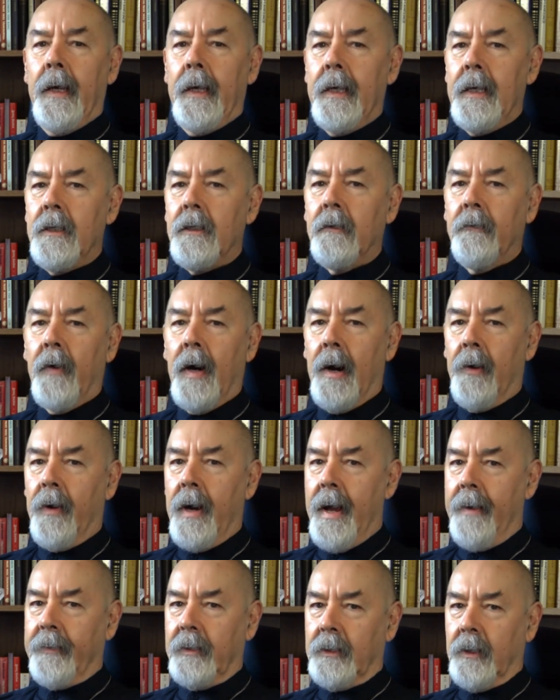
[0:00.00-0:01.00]
Each of our
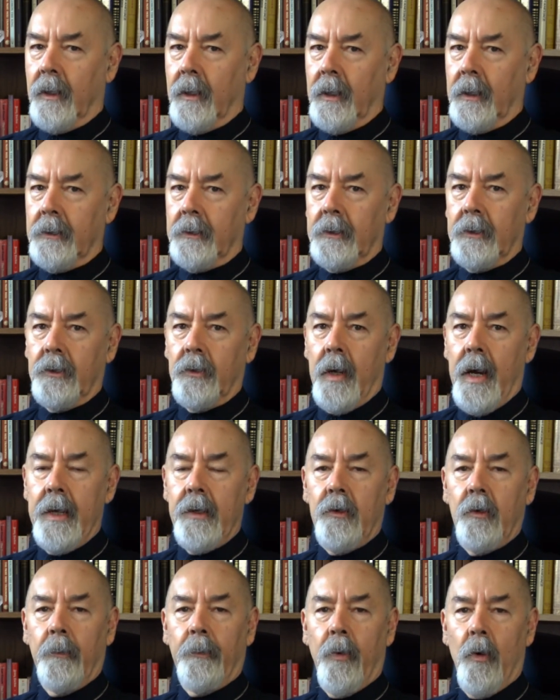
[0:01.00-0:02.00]
avatars
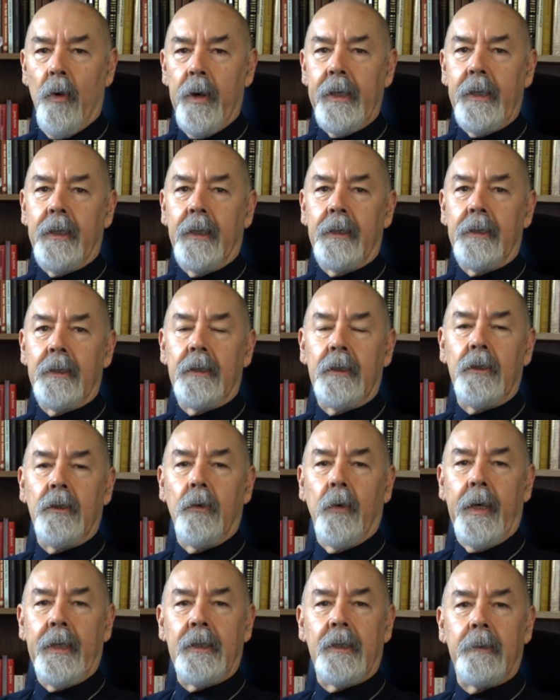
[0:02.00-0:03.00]
tried to point us
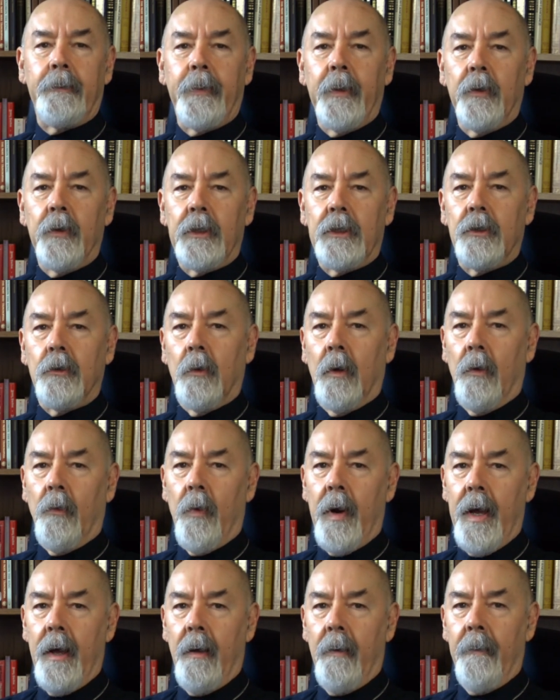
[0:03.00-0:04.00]
to a spiritual
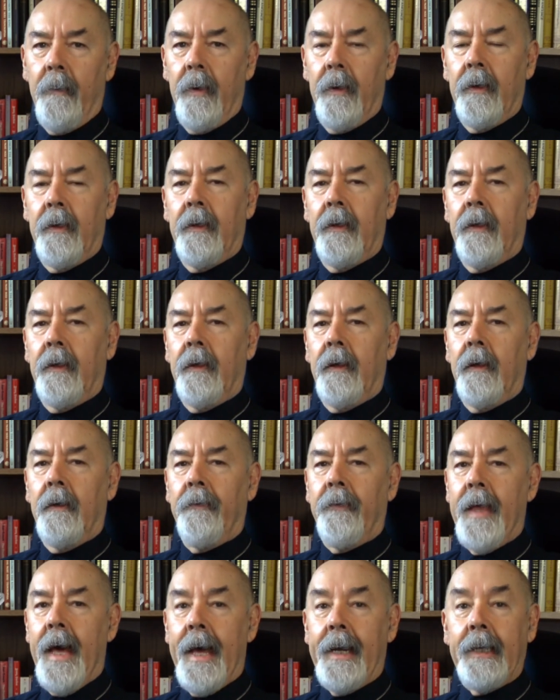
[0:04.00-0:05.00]
realm
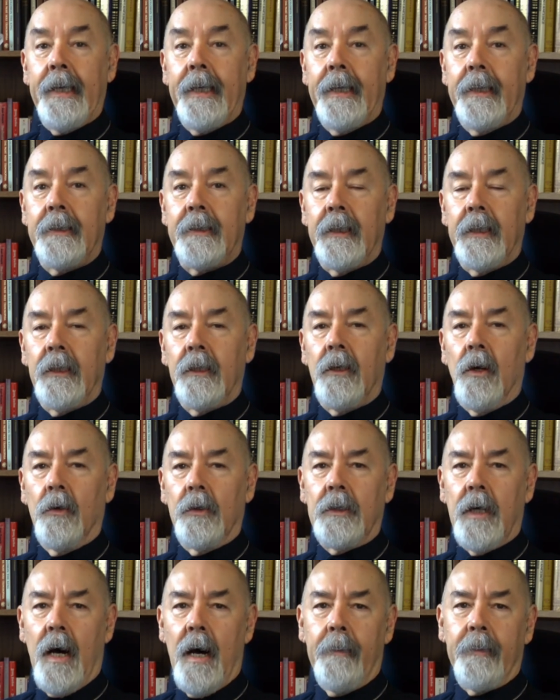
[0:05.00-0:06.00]
that is, in
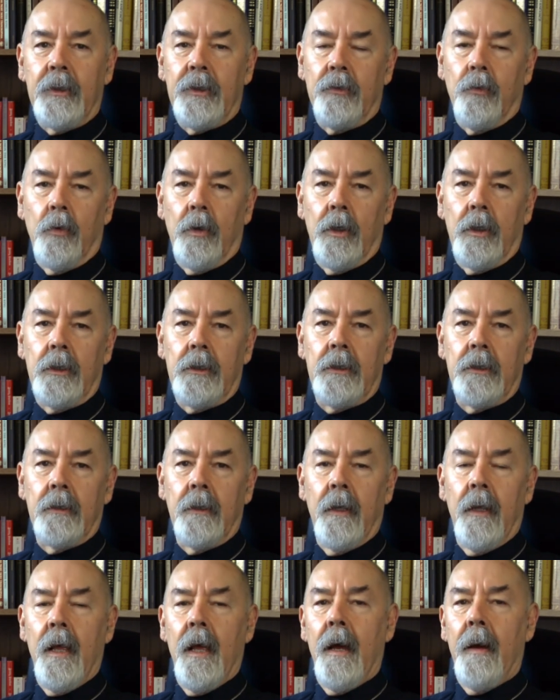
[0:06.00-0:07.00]
Gautama's words,
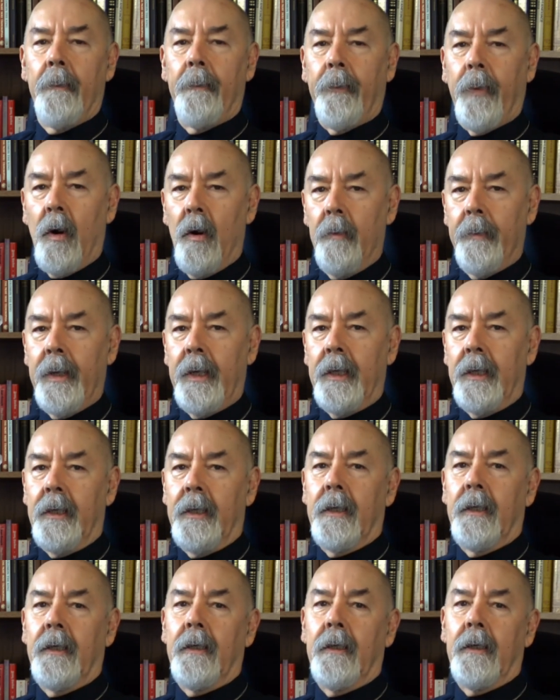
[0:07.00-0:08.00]

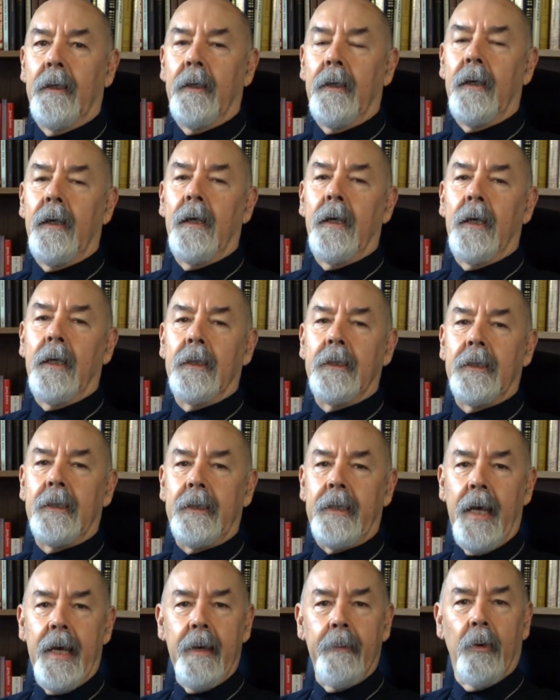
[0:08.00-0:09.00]
permanent,
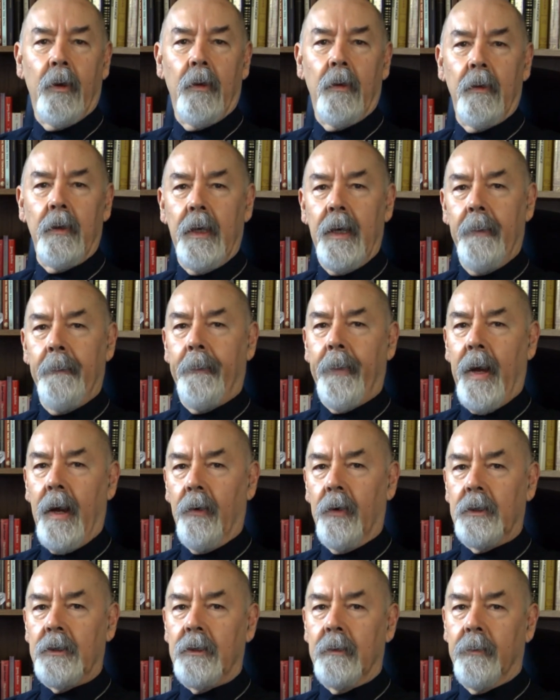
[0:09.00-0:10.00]
stable,
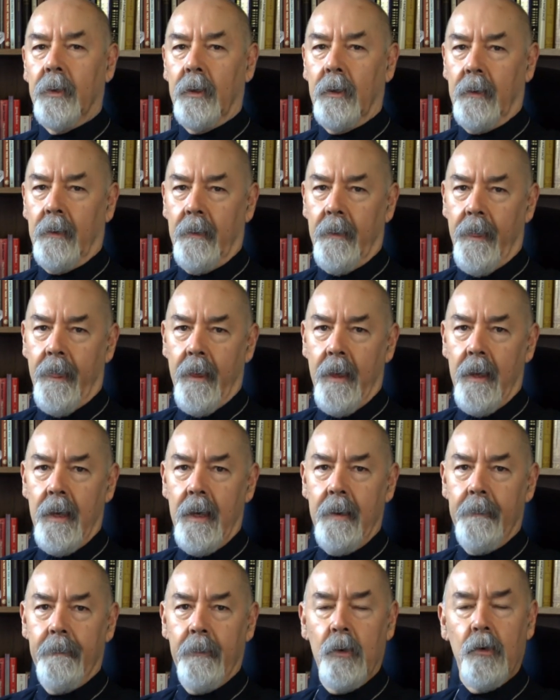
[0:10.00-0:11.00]
imperishable,
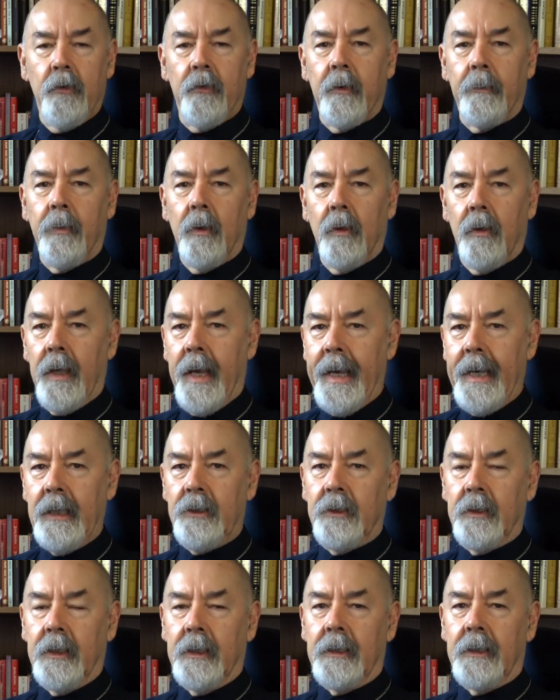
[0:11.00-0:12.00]
immovable,
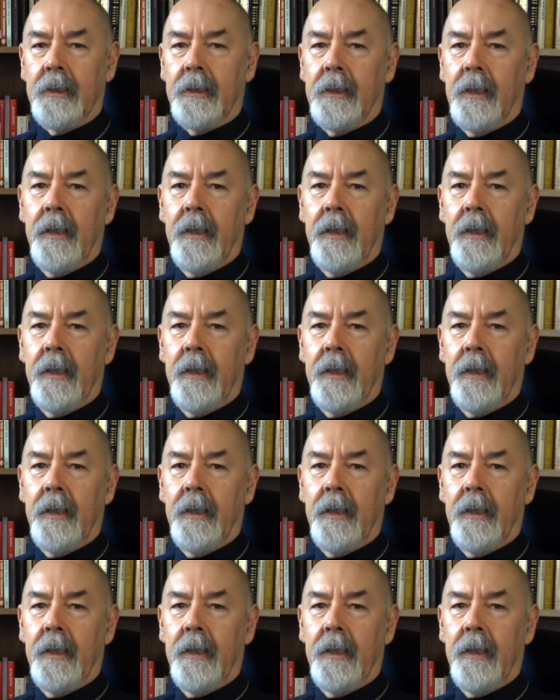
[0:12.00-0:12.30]
ageless,